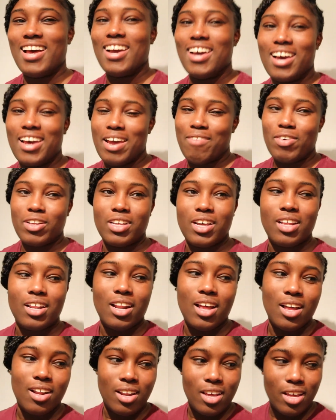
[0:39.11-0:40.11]
I got everything
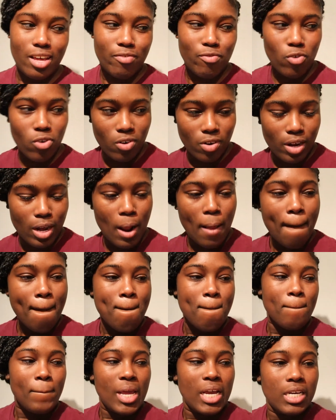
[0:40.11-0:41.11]
that I need for it.
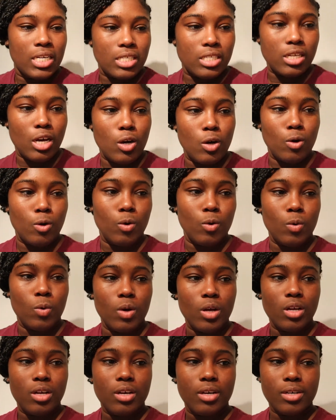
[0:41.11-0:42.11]

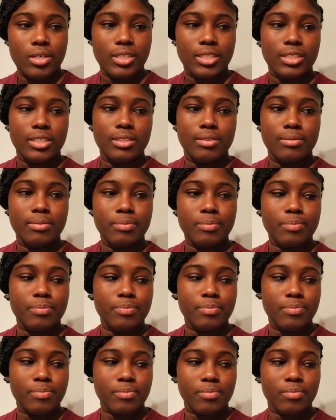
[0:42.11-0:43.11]
So
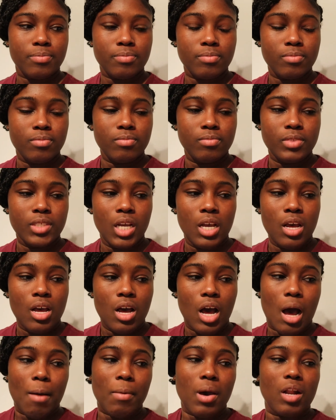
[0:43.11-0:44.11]

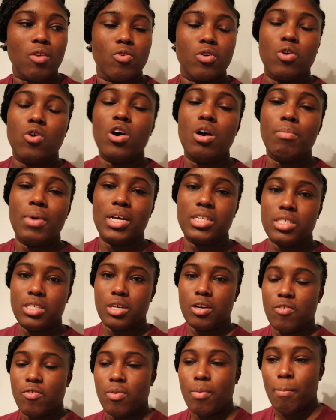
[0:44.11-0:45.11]
I'm gonna record
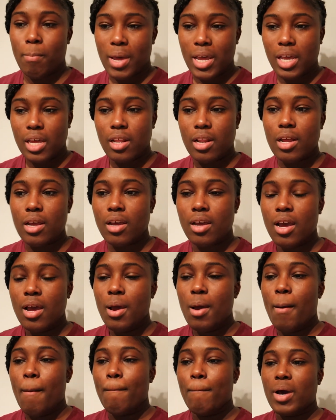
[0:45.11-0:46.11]
myself making it,
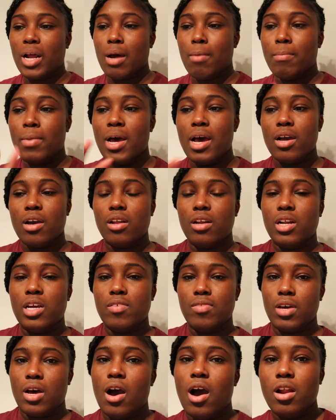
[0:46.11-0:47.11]
but I'm not gonna
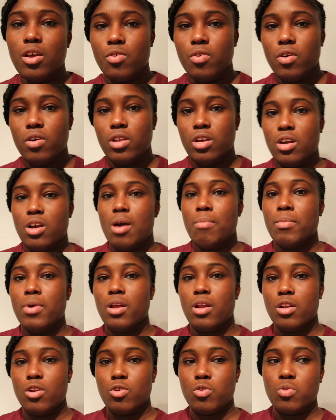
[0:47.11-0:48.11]
leave the audio on there. I'm
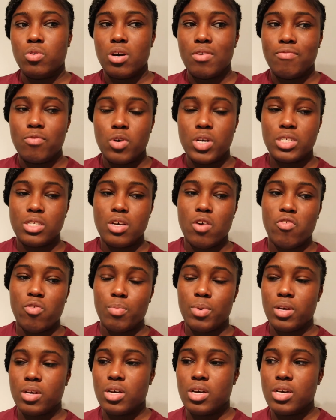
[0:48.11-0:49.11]
gonna do a voiceover
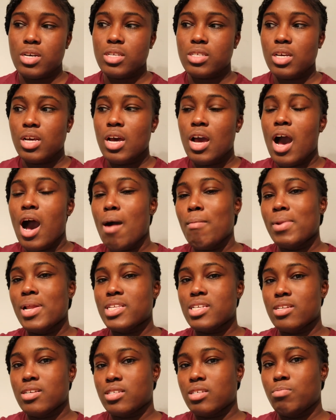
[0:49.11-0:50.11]
because I'm
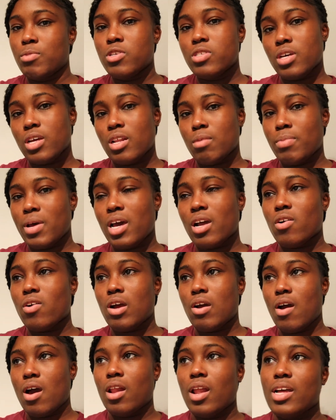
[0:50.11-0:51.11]
listening to music in the
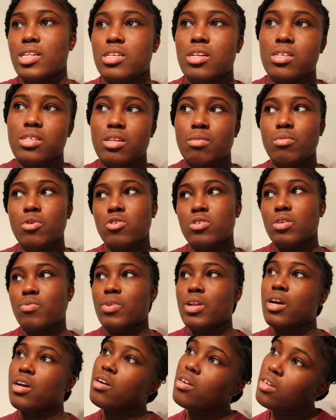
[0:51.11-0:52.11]
background. I like to listen to music
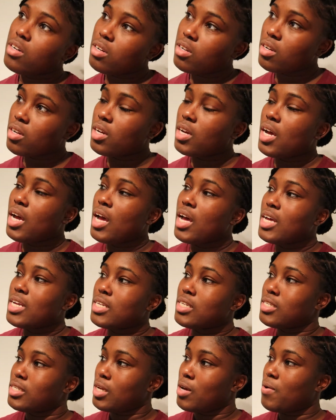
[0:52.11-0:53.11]
when I cook.
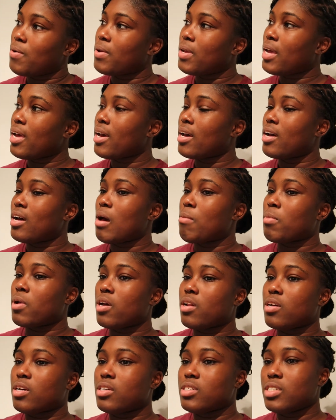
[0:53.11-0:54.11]
So yeah, I'm
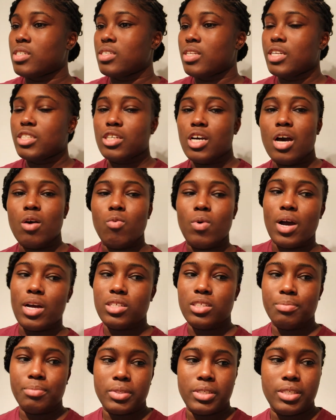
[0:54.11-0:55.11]
gonna just let y'all
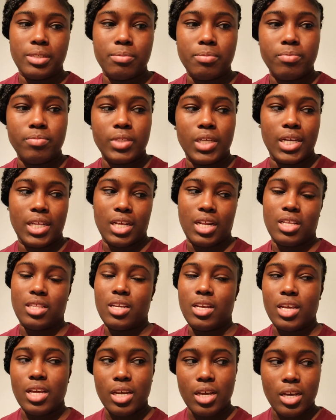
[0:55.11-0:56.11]
watch me, and then at
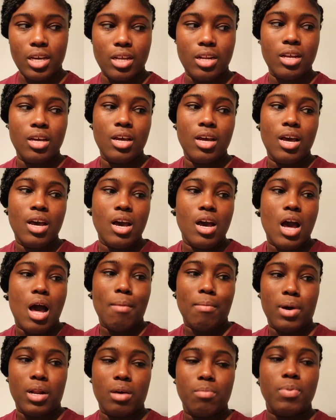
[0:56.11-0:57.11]
the end
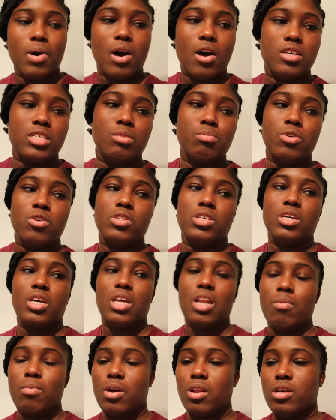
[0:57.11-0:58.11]
I'm gonna pause the music
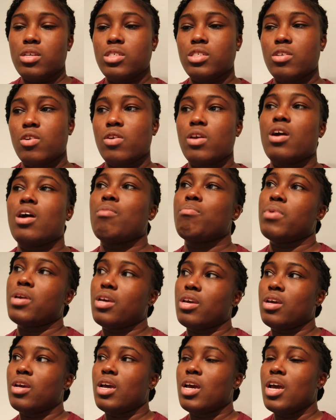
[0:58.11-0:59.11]
and I'm gonna show y'all
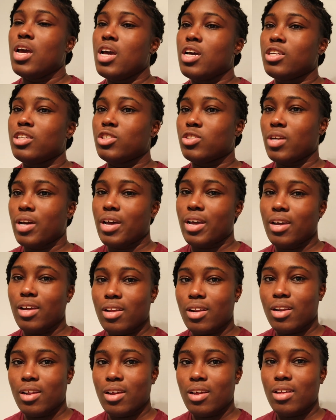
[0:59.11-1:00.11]
me
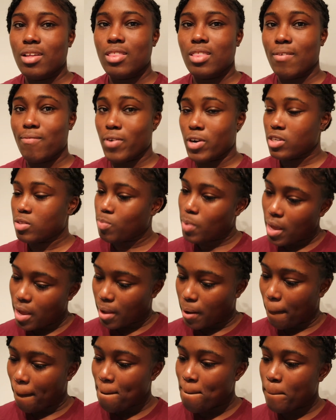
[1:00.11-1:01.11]
trying the first bite.